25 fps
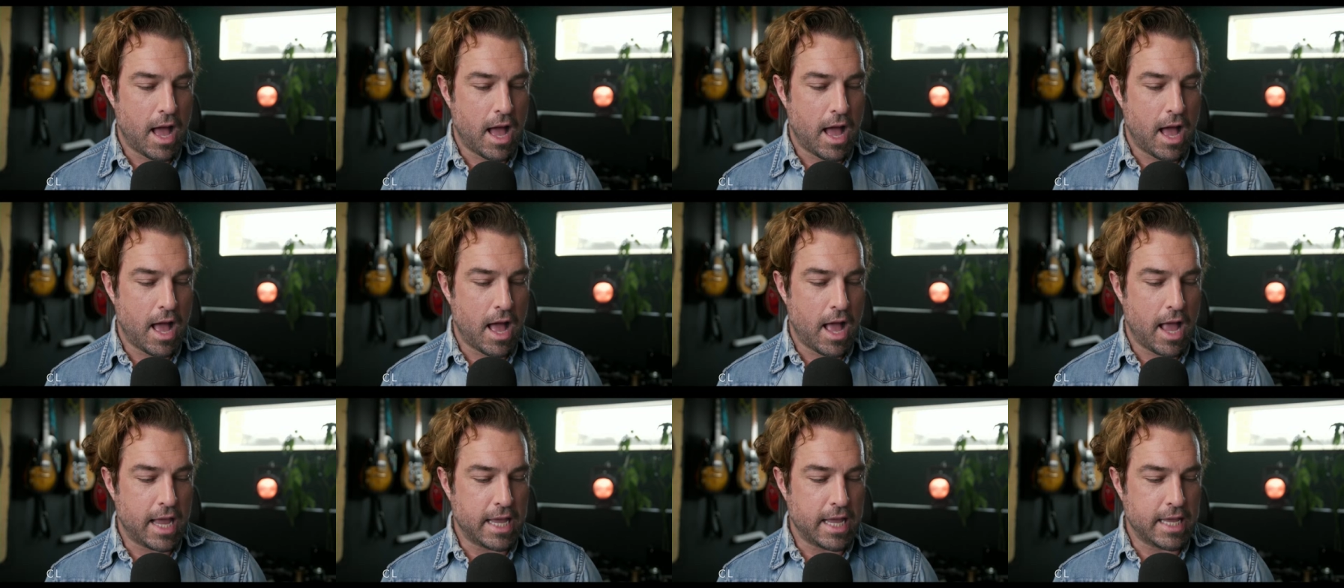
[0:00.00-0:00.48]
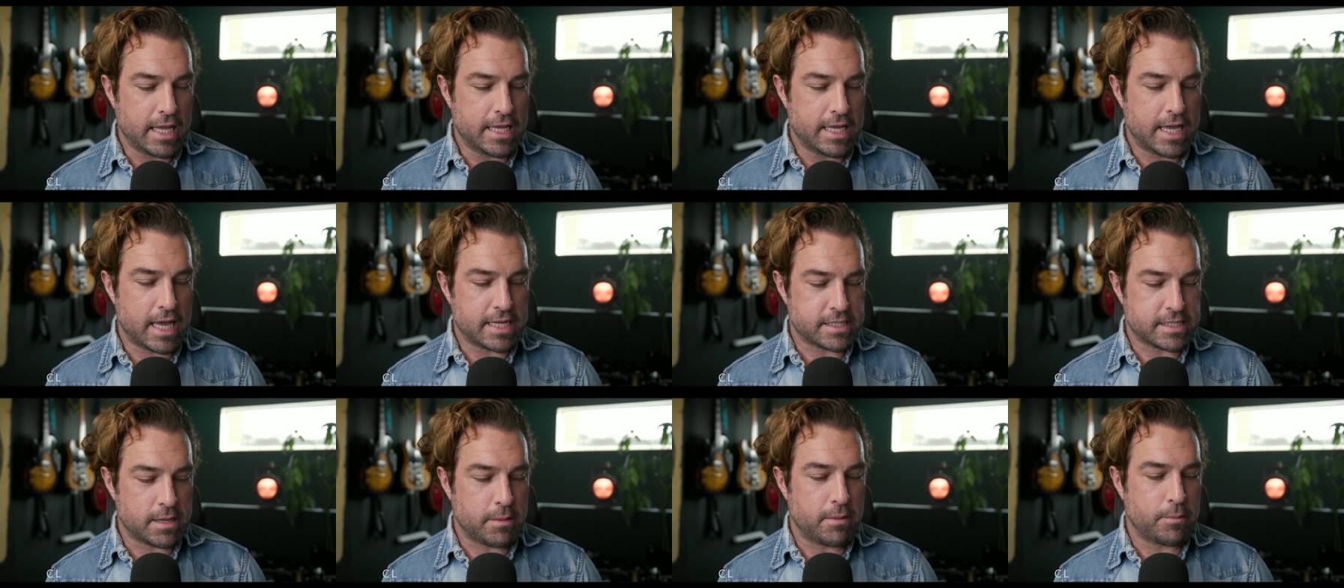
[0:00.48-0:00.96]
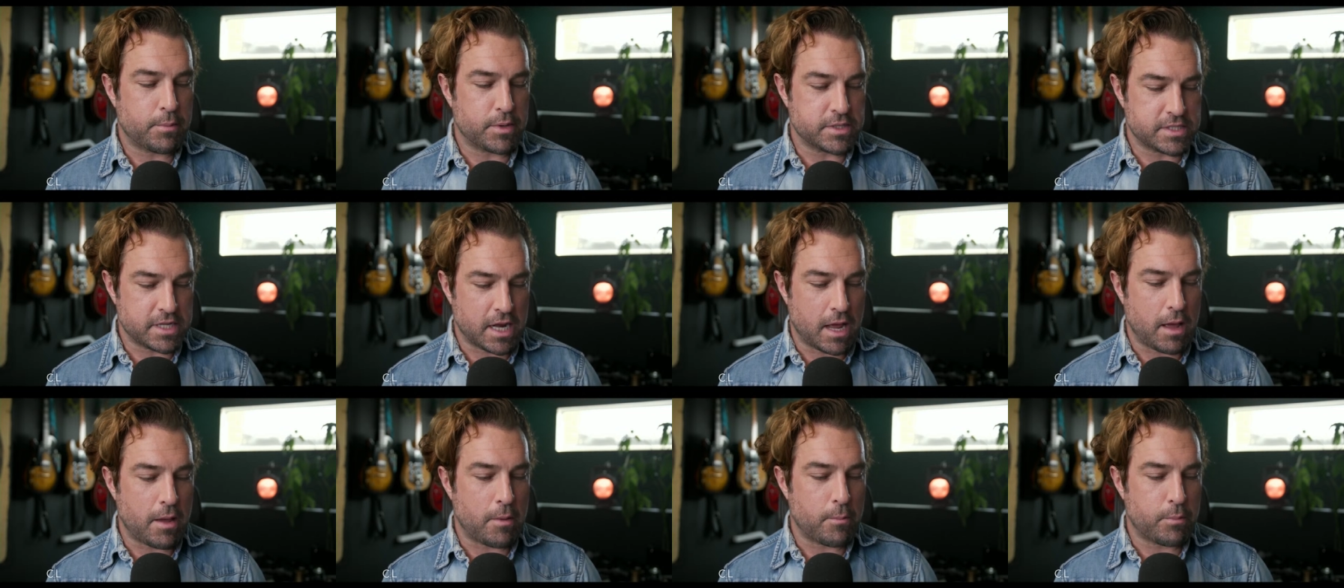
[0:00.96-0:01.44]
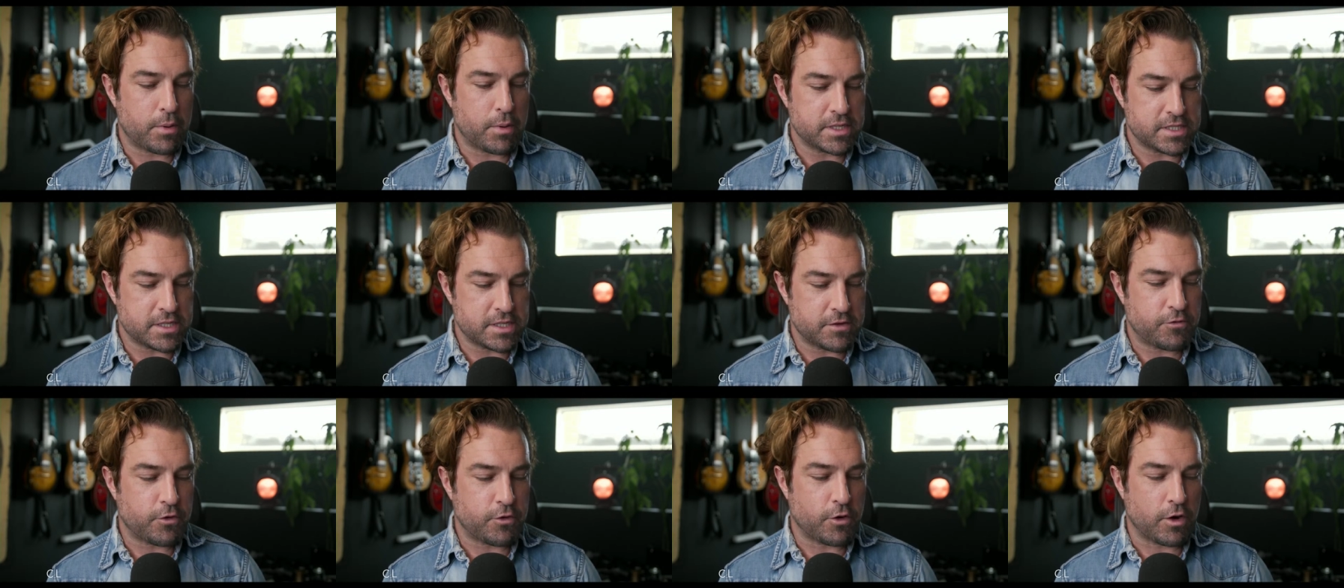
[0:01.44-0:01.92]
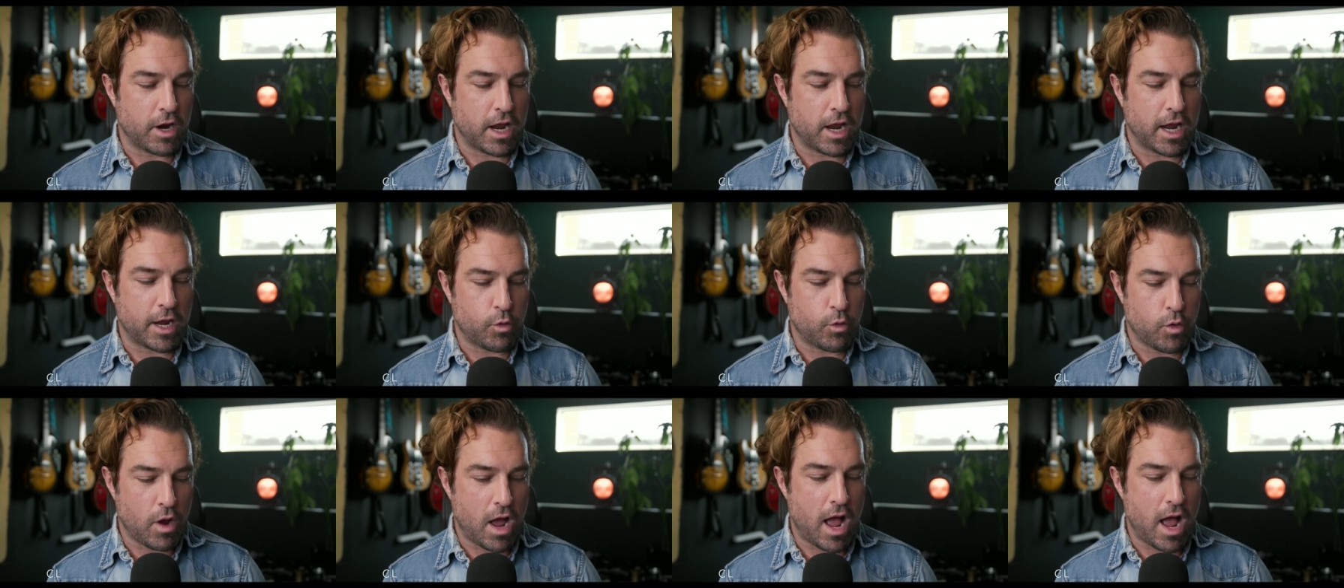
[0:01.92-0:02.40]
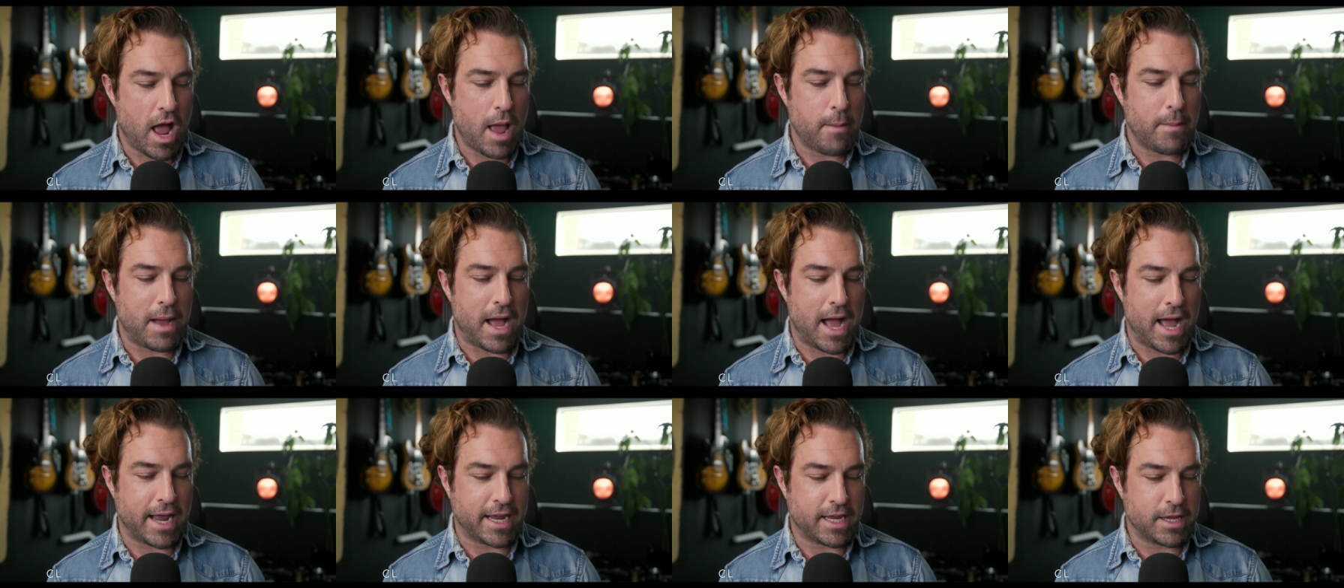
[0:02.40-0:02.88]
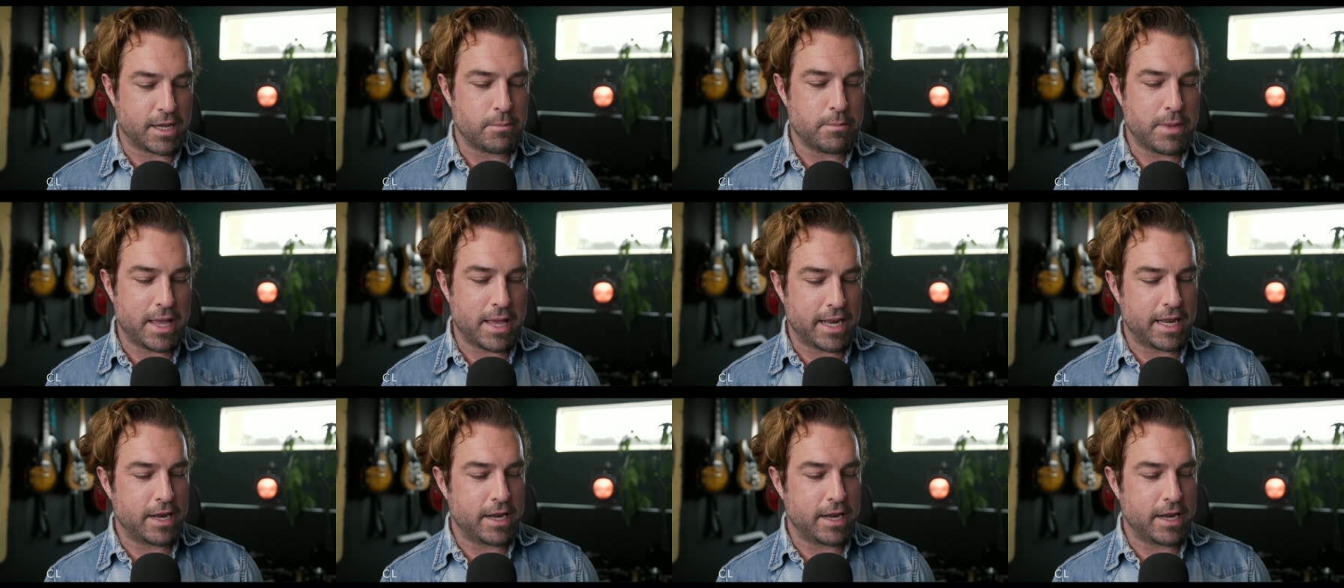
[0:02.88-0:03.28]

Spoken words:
Yes, I'm in prison. I'm in prison for a crime I committed,